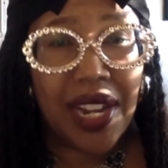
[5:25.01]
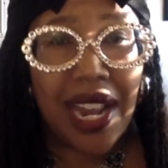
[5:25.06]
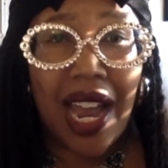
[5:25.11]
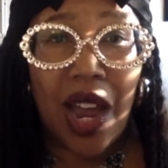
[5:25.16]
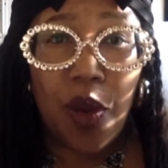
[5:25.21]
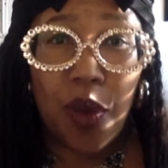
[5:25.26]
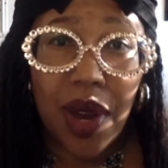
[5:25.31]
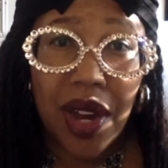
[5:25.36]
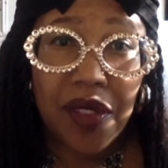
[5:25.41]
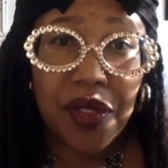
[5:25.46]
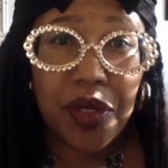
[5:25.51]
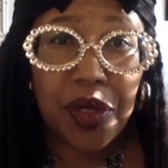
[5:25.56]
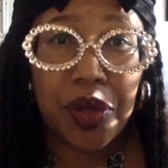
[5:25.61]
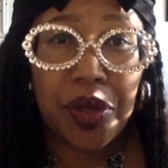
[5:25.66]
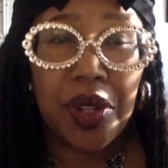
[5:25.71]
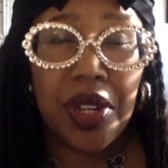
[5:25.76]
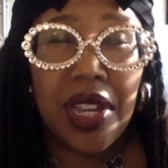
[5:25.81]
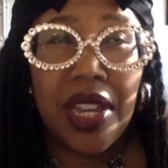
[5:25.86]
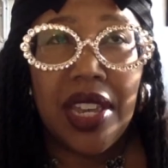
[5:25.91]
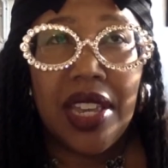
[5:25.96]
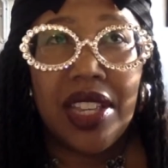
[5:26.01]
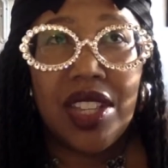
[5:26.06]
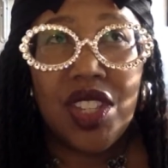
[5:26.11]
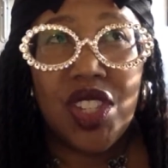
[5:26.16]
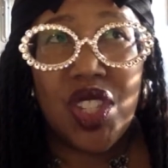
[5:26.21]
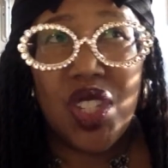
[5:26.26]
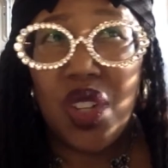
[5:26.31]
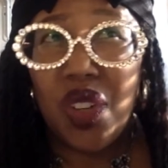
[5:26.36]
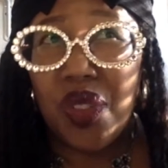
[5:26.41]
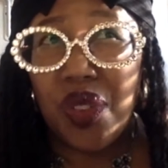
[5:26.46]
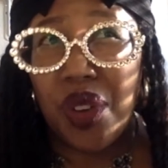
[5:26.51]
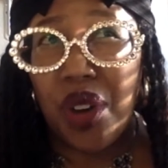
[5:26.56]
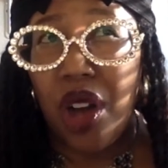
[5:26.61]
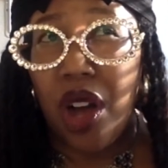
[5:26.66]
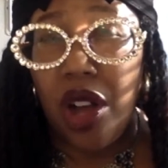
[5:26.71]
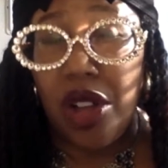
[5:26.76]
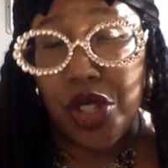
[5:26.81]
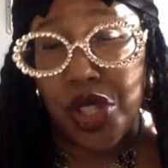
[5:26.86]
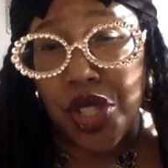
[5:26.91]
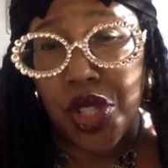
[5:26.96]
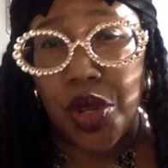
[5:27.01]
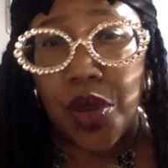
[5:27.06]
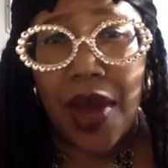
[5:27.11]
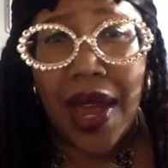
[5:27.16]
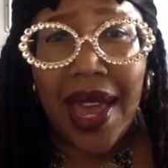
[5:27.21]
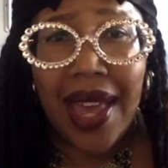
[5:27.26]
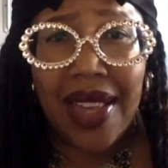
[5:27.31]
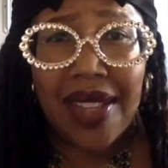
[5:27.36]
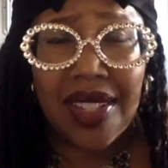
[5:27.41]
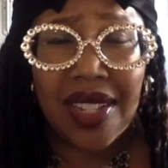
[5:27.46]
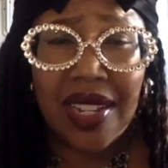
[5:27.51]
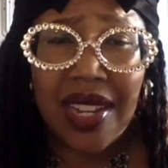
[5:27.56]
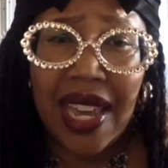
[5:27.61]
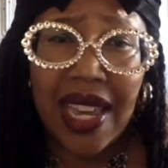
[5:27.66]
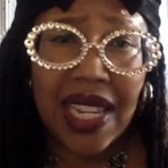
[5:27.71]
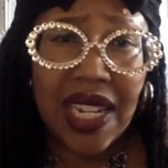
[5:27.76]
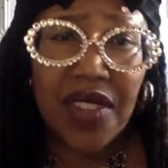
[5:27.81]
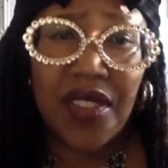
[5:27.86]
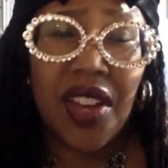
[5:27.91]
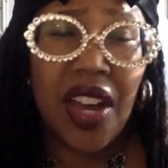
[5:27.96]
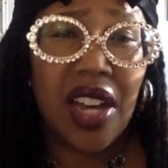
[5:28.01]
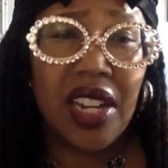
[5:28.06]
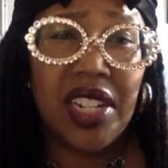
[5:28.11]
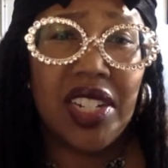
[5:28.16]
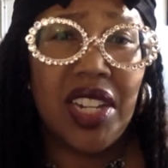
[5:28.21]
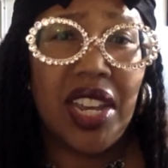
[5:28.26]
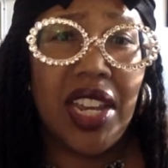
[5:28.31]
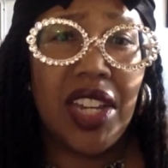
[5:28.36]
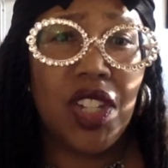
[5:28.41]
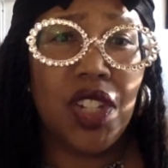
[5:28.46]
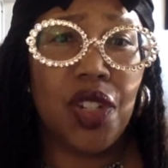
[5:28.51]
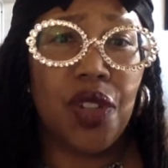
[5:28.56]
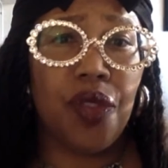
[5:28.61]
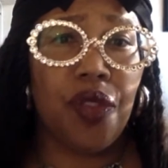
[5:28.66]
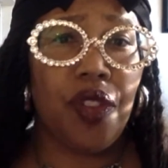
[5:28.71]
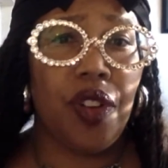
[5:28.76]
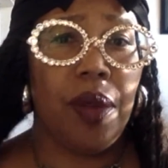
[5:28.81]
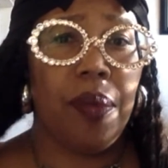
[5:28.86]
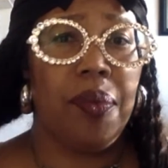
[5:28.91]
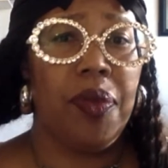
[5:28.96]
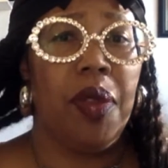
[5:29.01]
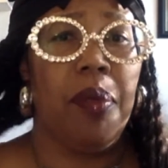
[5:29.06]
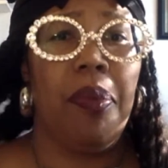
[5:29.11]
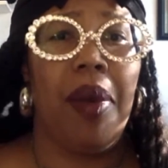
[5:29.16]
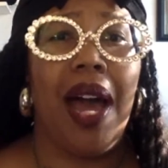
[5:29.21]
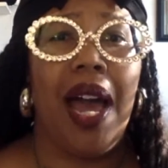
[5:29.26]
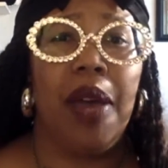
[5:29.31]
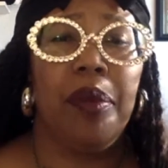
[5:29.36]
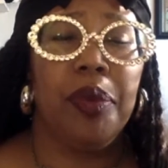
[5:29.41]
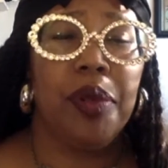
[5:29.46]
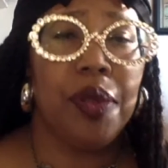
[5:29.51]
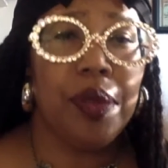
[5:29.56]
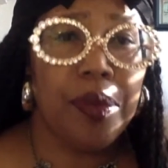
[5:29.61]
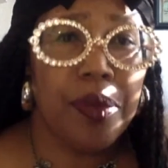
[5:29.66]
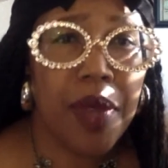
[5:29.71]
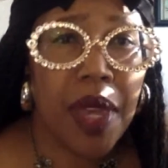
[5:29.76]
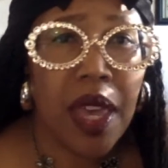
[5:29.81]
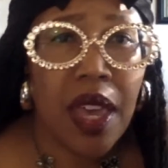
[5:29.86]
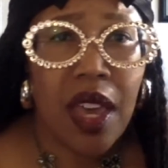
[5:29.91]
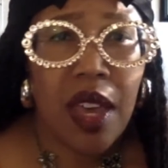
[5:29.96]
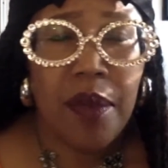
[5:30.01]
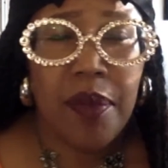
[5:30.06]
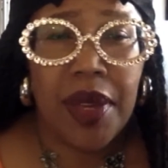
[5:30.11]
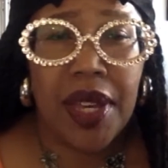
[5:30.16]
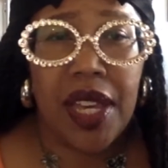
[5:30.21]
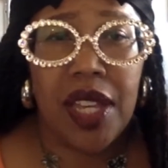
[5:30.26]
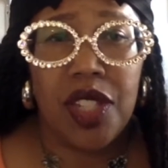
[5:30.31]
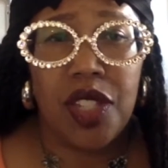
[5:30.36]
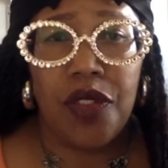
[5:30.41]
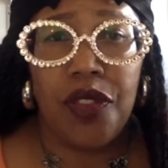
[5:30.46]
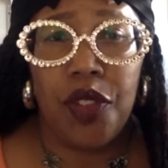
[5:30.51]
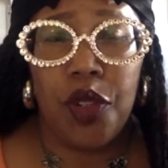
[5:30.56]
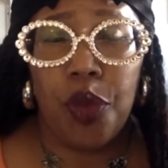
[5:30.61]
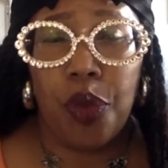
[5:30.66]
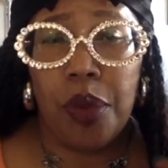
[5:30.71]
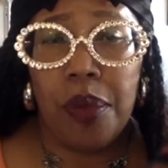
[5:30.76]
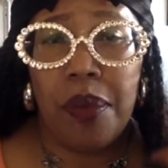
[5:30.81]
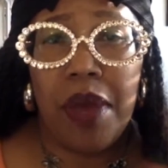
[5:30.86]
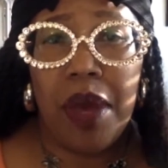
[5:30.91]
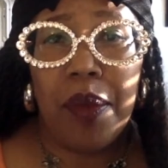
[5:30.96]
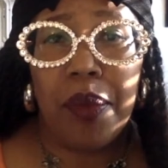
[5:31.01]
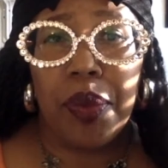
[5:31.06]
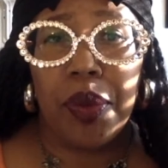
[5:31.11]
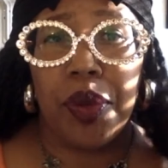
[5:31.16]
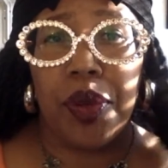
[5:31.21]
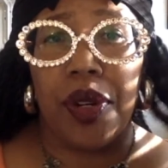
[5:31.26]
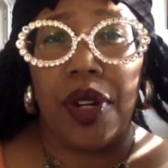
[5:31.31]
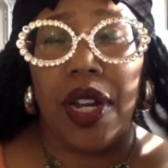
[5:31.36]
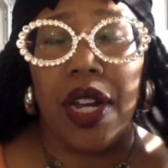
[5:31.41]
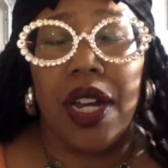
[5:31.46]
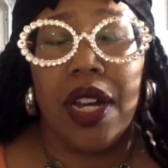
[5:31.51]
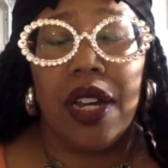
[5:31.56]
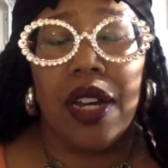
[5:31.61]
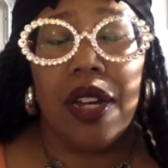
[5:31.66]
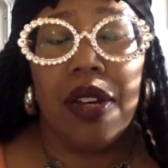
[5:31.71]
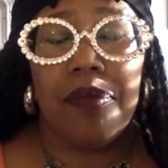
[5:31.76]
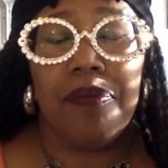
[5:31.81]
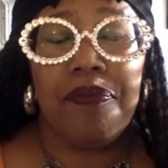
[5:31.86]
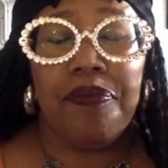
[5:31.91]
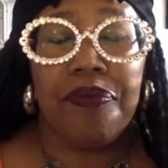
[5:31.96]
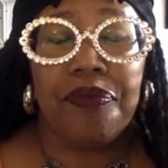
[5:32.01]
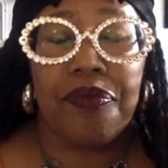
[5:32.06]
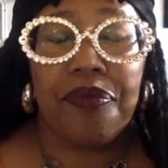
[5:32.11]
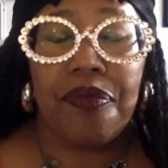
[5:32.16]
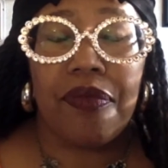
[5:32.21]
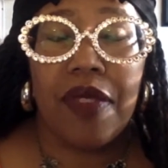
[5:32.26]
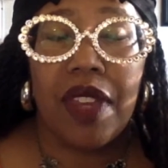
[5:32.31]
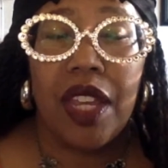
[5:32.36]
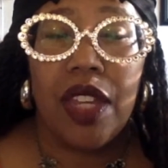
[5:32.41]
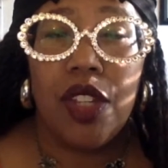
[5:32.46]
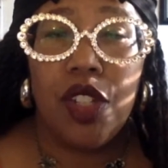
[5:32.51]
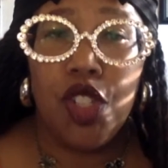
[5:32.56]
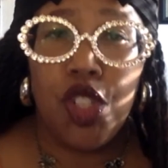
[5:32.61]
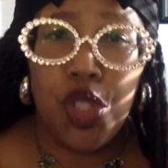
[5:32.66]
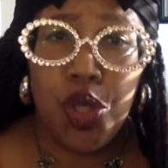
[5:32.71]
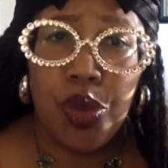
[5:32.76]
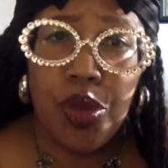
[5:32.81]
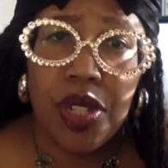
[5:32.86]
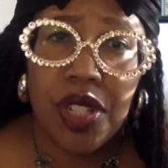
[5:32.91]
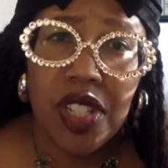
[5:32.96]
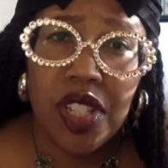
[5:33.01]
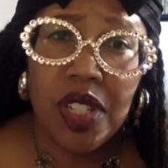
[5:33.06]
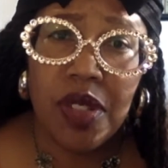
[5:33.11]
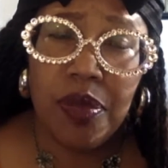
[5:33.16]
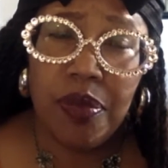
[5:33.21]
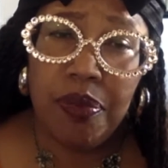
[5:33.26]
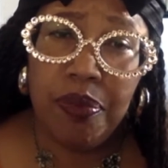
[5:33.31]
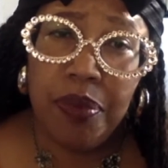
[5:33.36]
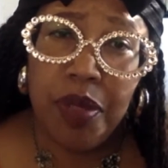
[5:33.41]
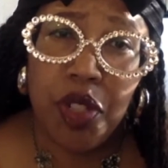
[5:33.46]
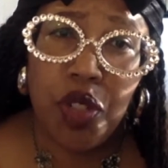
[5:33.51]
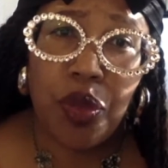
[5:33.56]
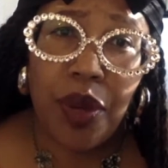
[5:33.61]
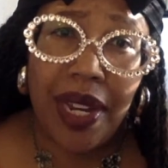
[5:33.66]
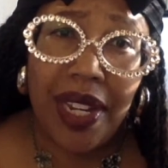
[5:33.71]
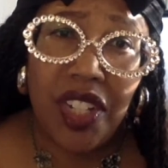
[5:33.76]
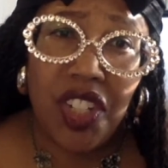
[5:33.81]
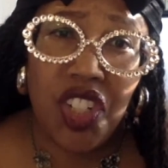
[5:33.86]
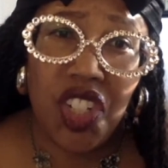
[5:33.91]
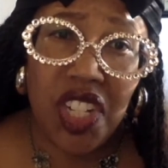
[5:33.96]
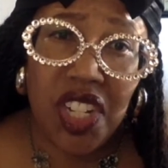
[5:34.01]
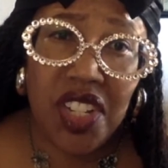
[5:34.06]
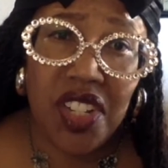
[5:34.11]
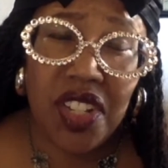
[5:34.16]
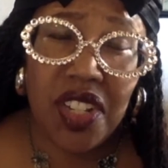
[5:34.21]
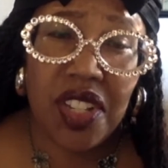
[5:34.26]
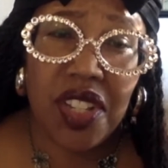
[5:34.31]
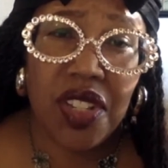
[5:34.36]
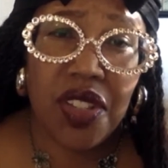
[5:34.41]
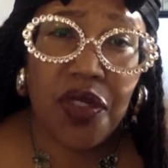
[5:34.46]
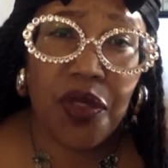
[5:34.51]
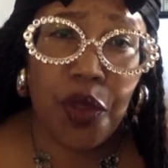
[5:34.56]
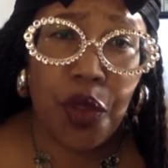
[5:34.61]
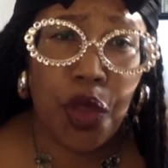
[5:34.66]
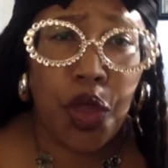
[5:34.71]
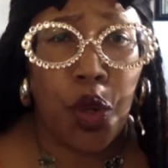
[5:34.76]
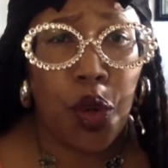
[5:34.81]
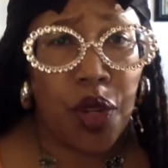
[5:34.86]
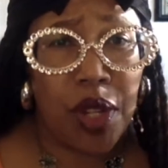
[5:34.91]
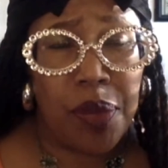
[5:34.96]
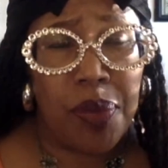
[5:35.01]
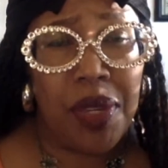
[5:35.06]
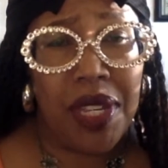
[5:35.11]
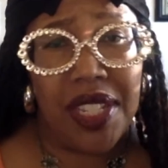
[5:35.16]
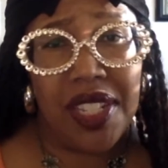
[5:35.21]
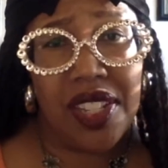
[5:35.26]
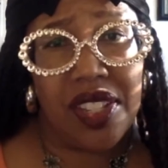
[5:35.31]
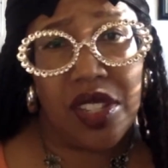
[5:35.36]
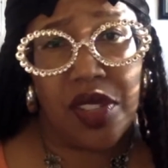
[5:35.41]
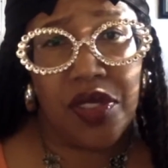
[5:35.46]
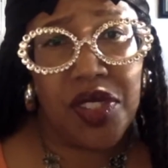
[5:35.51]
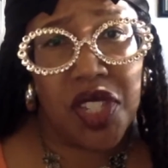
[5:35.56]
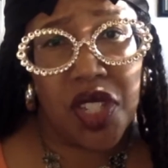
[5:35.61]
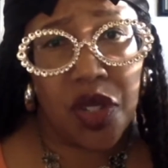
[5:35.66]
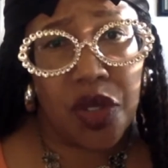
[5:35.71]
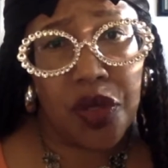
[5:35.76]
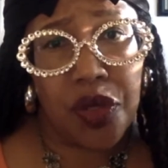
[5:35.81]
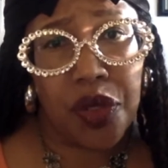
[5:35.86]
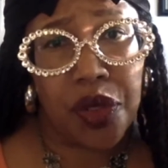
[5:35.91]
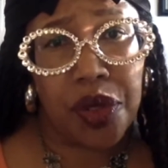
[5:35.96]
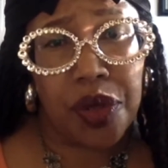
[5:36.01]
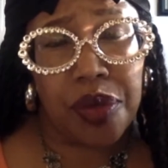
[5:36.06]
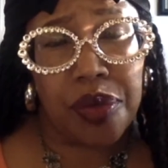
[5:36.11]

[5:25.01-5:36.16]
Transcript: However, silver also has a negative connotation from the Bible, because if you'll remember, Judas betrayed Jesus for 30 pieces of silver.